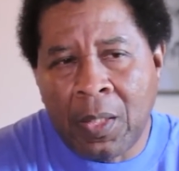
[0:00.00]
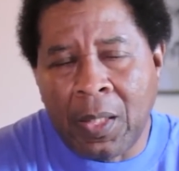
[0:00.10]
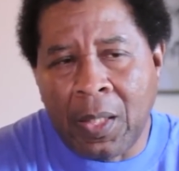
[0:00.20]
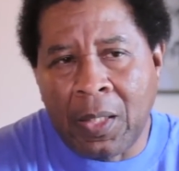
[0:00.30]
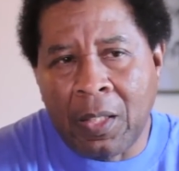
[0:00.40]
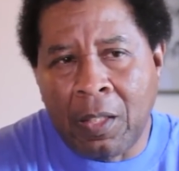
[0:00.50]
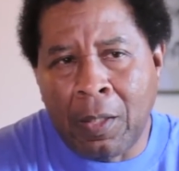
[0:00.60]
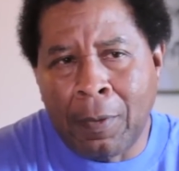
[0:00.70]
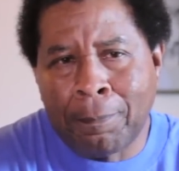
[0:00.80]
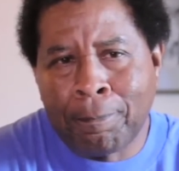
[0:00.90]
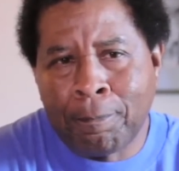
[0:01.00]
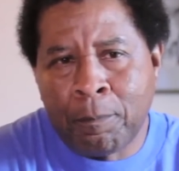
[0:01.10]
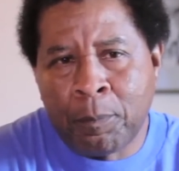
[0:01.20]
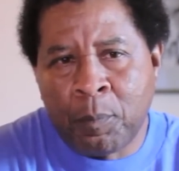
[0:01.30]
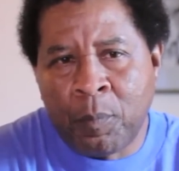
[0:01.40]
and um,
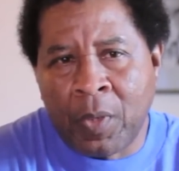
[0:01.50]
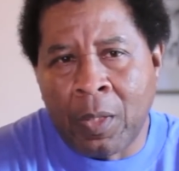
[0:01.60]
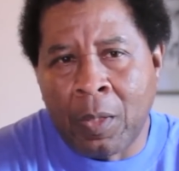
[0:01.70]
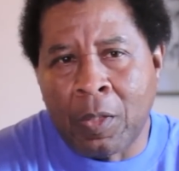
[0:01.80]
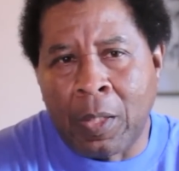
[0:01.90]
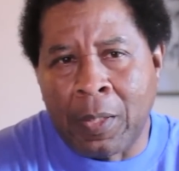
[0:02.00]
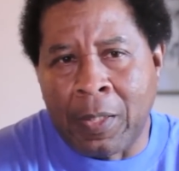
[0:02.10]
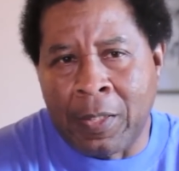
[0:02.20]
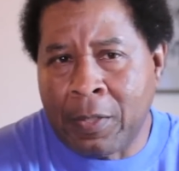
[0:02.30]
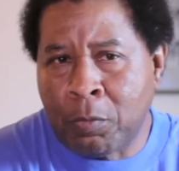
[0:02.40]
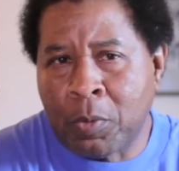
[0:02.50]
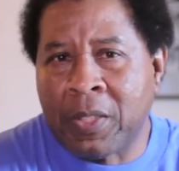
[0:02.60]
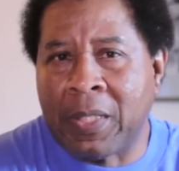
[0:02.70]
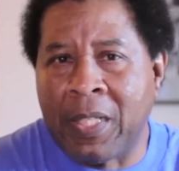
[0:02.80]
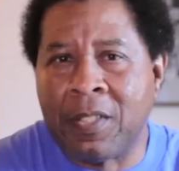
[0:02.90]
and, and this was
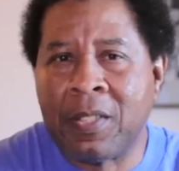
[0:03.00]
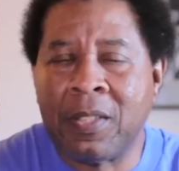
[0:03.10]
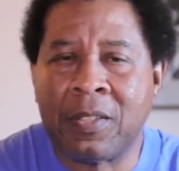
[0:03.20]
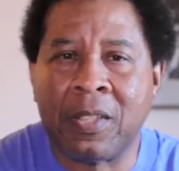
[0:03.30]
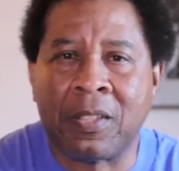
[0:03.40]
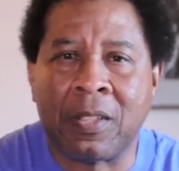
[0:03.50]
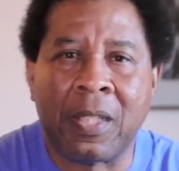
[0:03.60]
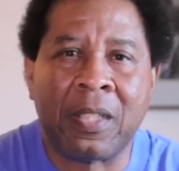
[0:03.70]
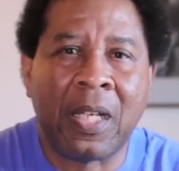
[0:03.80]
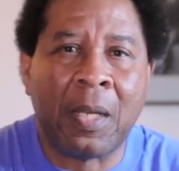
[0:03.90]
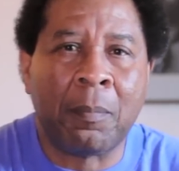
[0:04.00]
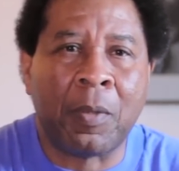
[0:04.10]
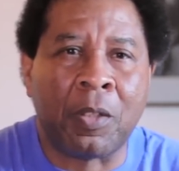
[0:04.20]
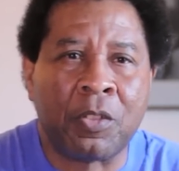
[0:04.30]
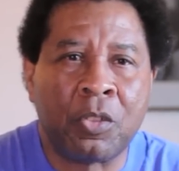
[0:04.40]
in 1860. They came
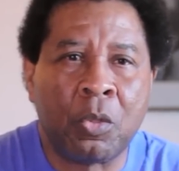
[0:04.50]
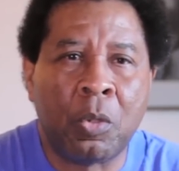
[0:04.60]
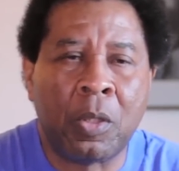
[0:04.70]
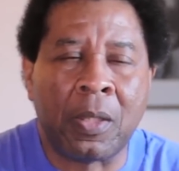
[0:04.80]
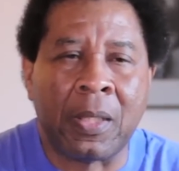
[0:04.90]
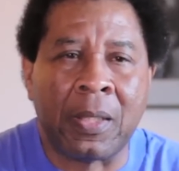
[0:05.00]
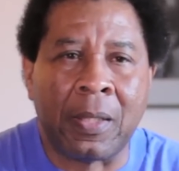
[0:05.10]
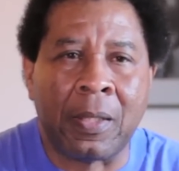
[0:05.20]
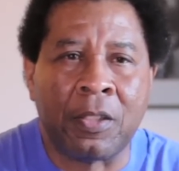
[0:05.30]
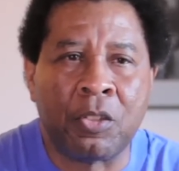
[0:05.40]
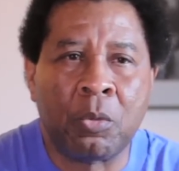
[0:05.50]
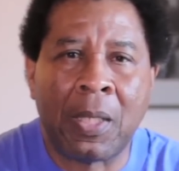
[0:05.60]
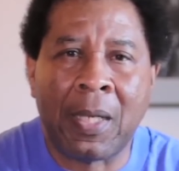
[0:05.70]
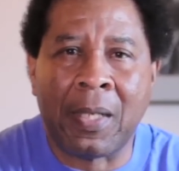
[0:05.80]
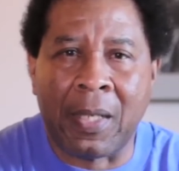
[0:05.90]
ashore in, in
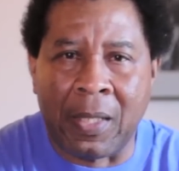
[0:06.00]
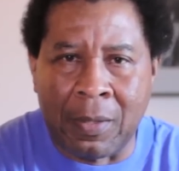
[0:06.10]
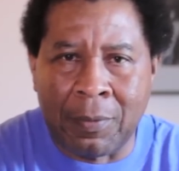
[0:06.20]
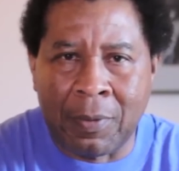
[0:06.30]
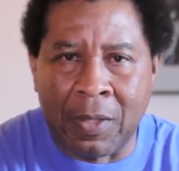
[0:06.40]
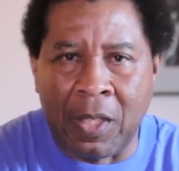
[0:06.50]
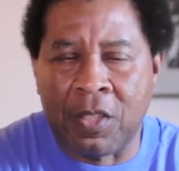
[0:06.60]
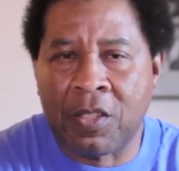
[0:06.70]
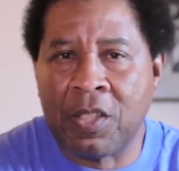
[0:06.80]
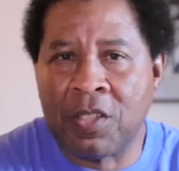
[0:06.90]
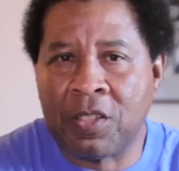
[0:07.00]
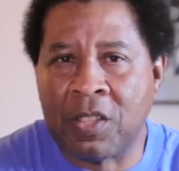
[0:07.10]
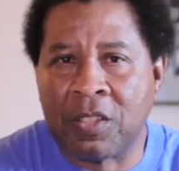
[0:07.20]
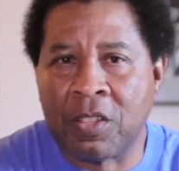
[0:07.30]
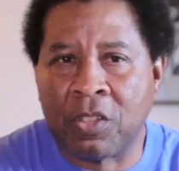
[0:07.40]
July the 8,
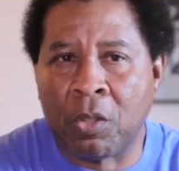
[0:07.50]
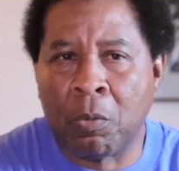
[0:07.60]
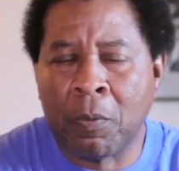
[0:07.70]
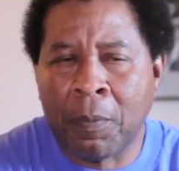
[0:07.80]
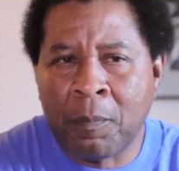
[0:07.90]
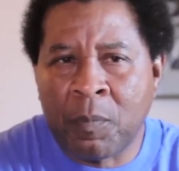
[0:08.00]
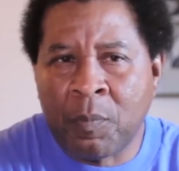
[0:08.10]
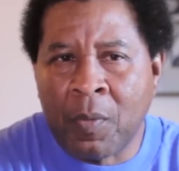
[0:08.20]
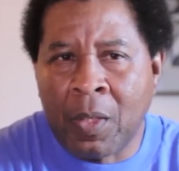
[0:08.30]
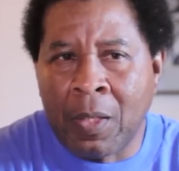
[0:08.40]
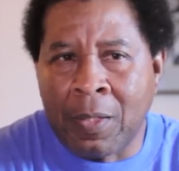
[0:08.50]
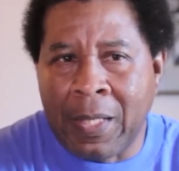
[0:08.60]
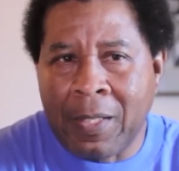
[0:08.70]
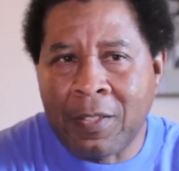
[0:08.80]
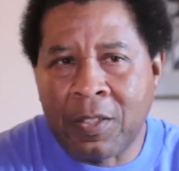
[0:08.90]
1860. So
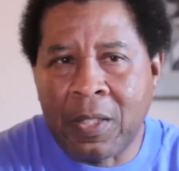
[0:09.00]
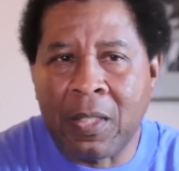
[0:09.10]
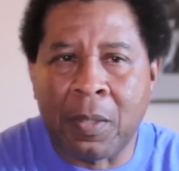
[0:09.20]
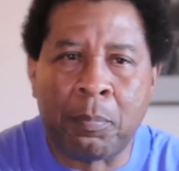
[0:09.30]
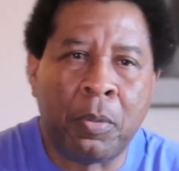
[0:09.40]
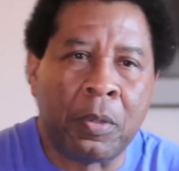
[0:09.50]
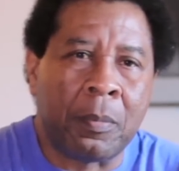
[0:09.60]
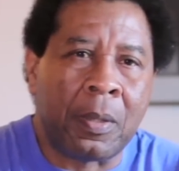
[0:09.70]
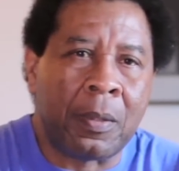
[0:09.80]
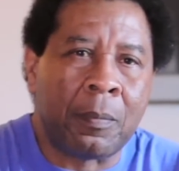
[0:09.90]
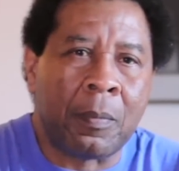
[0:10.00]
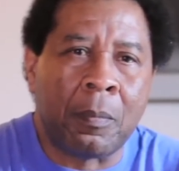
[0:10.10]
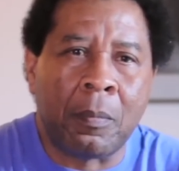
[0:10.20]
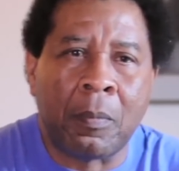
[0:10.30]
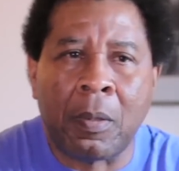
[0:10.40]
that's the thing that put
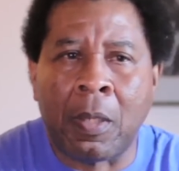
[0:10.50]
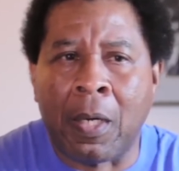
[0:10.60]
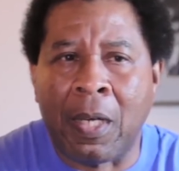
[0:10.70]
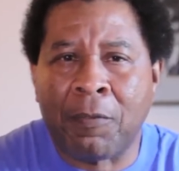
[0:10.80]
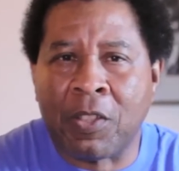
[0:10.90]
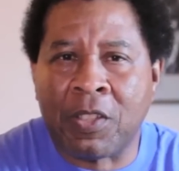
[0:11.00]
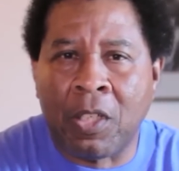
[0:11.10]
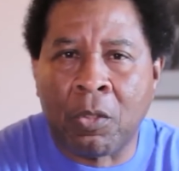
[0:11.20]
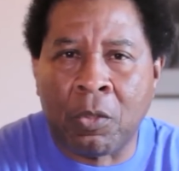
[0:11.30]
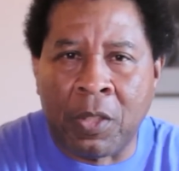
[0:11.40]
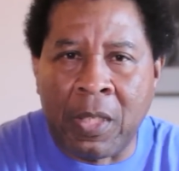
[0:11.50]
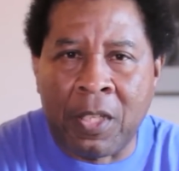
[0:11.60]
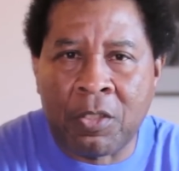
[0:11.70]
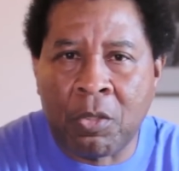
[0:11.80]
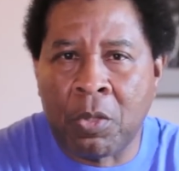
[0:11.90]
uh, Africatown on the
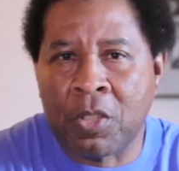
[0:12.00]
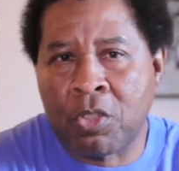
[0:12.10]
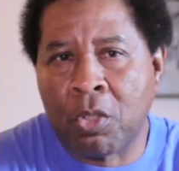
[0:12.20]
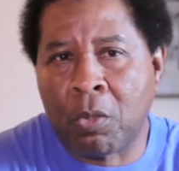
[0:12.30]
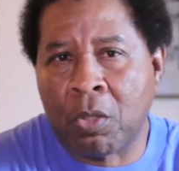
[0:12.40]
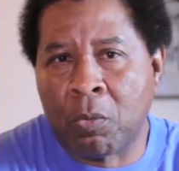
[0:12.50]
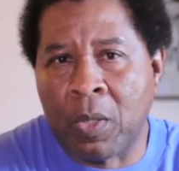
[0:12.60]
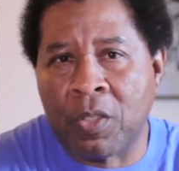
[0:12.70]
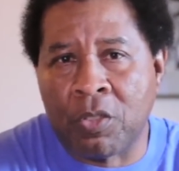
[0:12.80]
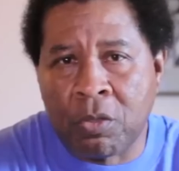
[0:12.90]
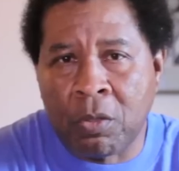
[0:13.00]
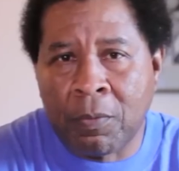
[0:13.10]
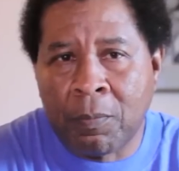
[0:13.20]
National Historical Register.